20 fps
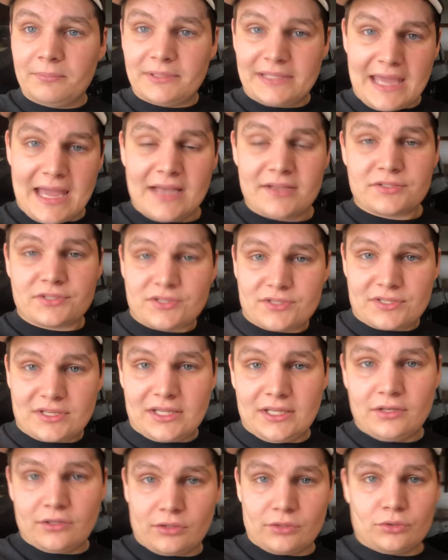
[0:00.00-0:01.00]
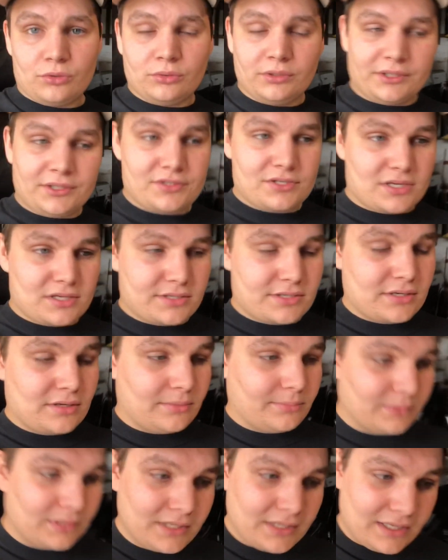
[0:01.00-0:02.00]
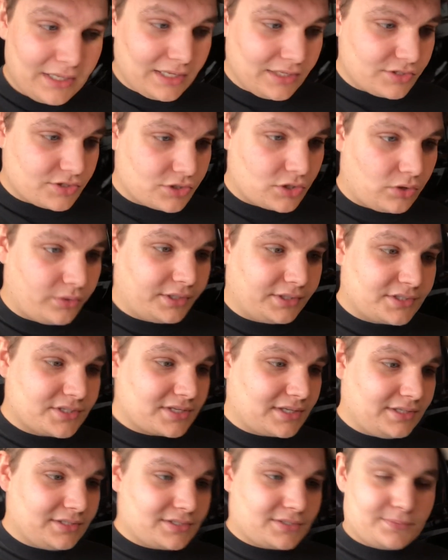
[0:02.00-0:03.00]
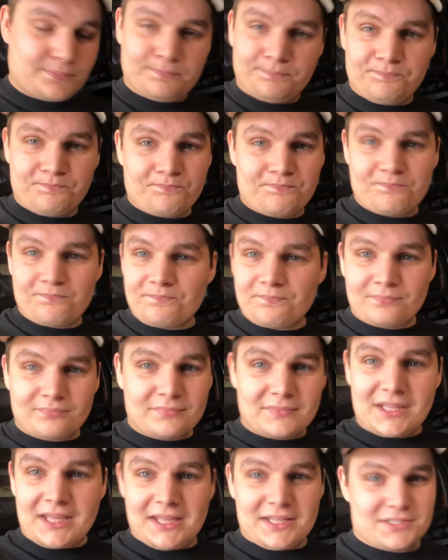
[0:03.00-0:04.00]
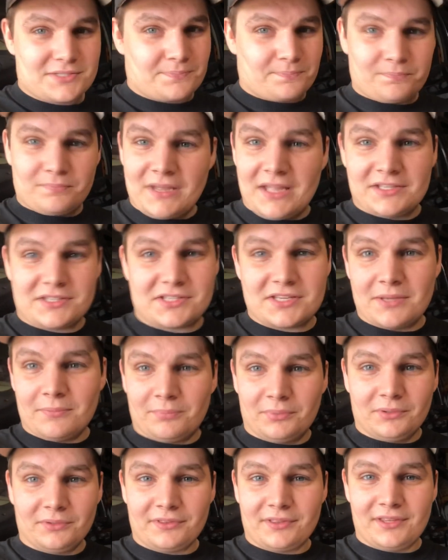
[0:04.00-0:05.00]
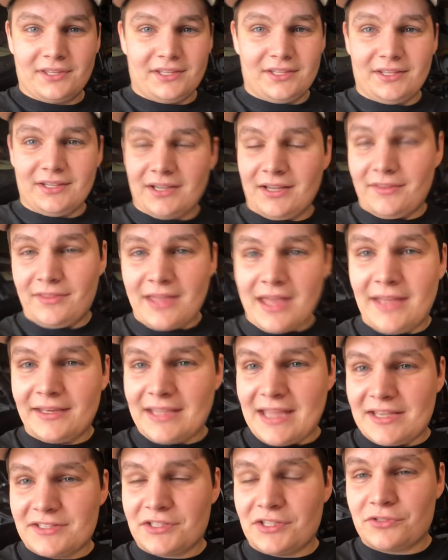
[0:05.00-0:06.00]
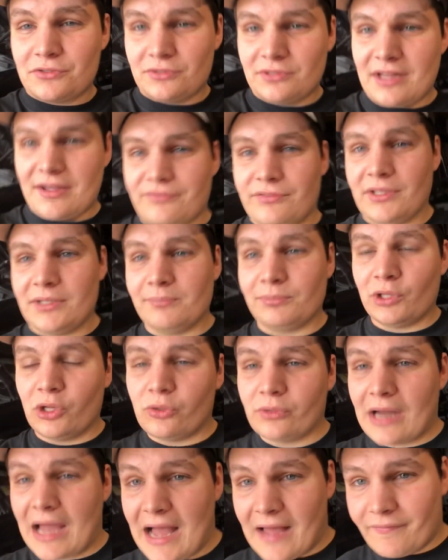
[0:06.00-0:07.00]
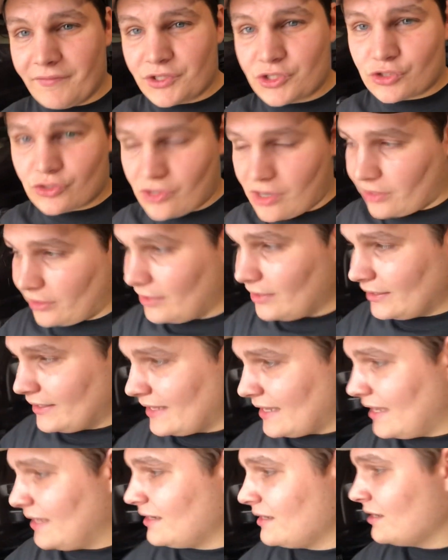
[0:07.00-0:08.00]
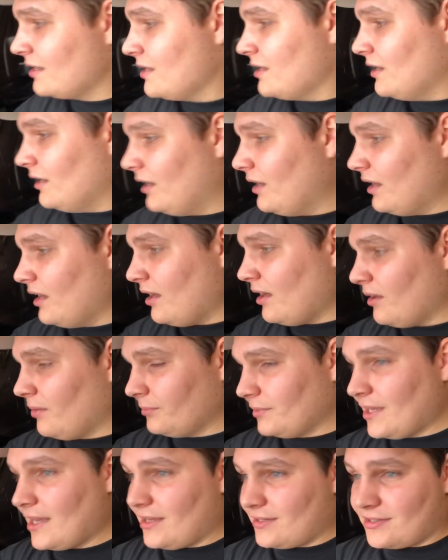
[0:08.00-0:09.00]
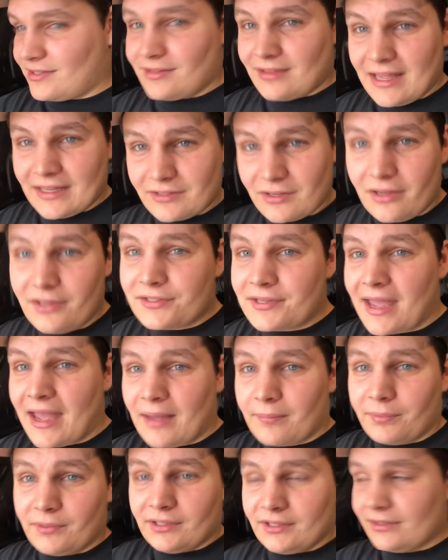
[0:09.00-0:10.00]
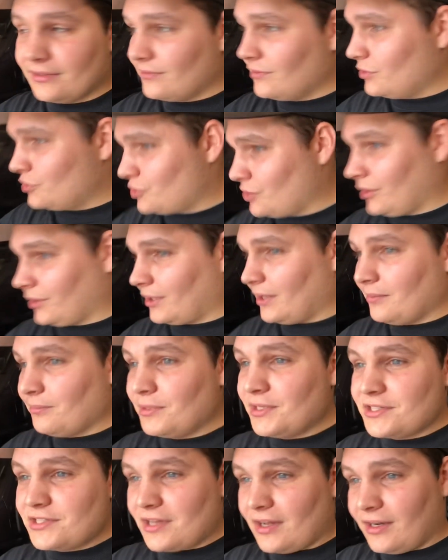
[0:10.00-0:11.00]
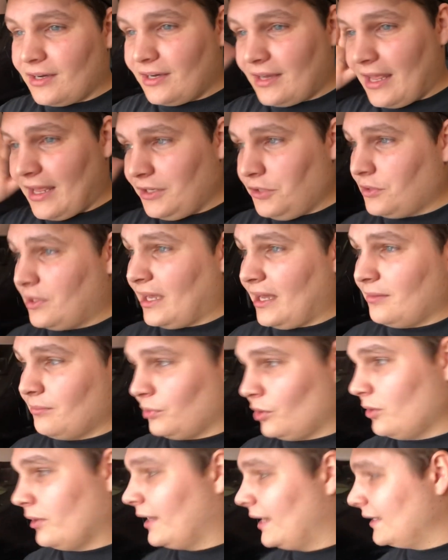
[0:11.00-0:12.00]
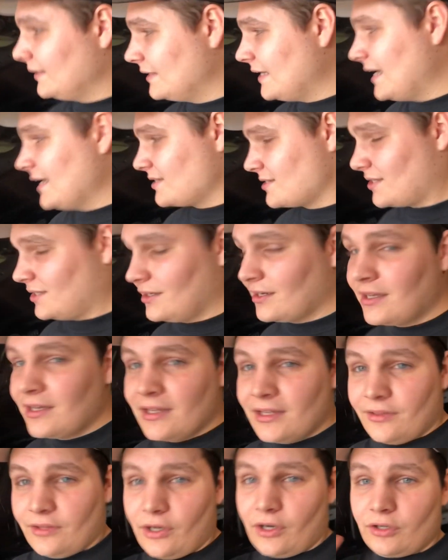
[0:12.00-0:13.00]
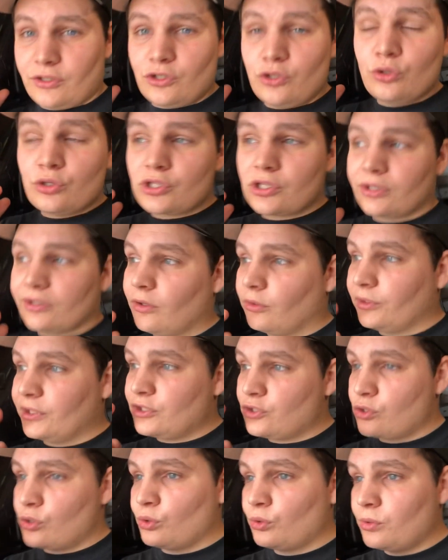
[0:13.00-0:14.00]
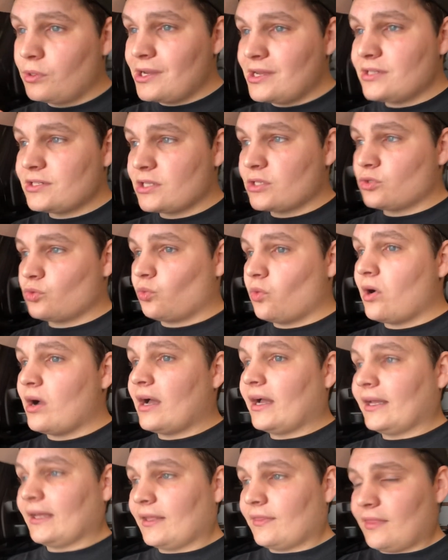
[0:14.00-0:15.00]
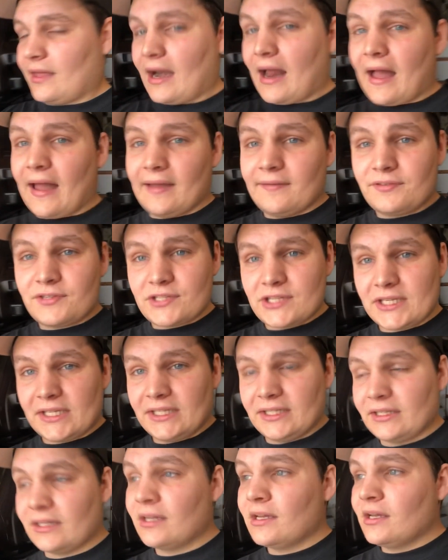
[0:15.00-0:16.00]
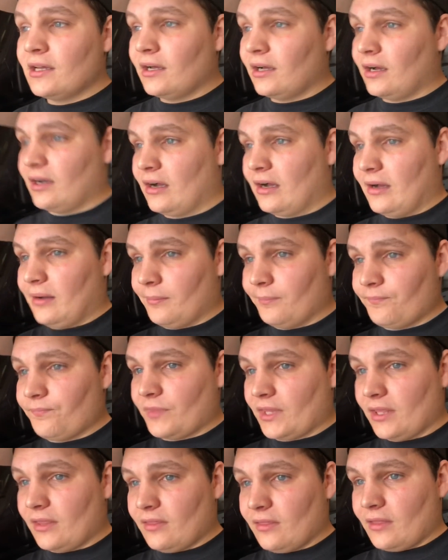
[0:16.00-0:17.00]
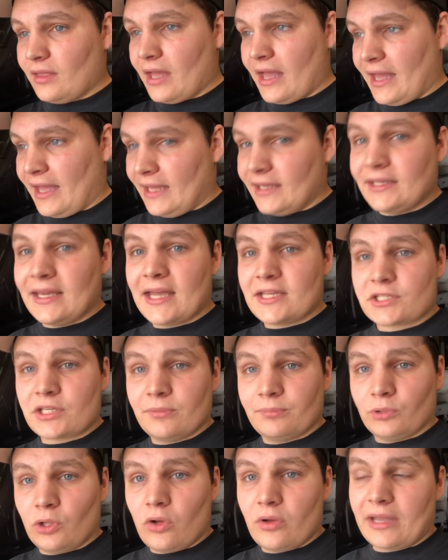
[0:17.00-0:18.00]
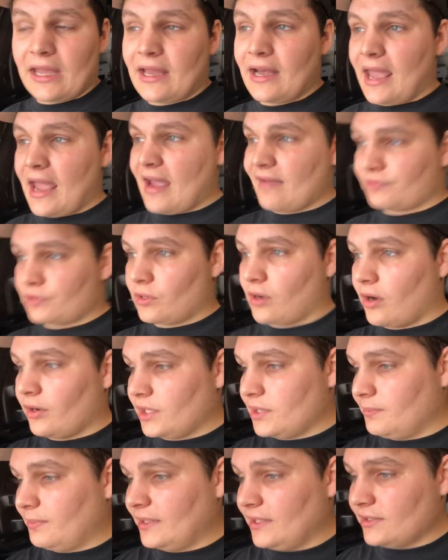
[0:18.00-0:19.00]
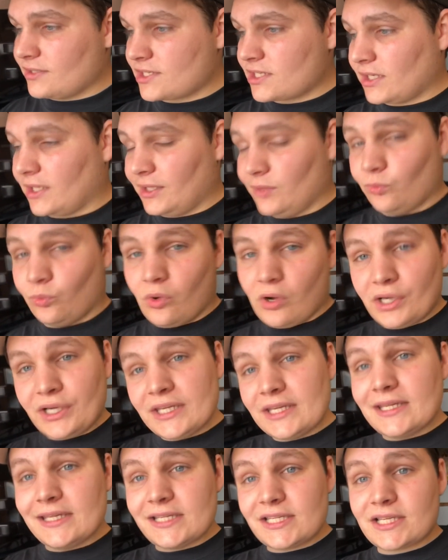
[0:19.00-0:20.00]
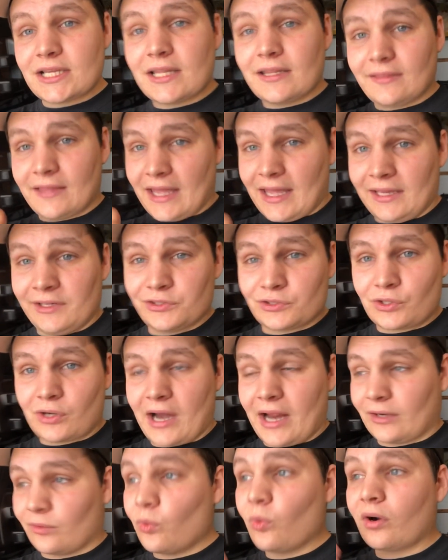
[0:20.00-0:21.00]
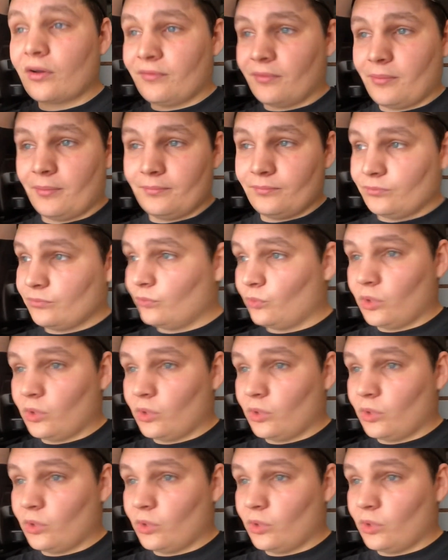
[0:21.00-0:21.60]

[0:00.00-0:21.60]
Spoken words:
gases into the cooling system. And so it's simple. The head gaskets are definitely blown on this truck again. Yes, that does happen. The truck can be studded and you can blow a head gasket. There are usually only two reasons why that I've seen a head gasket blow again after already being studded. One is the head is cracked. One of them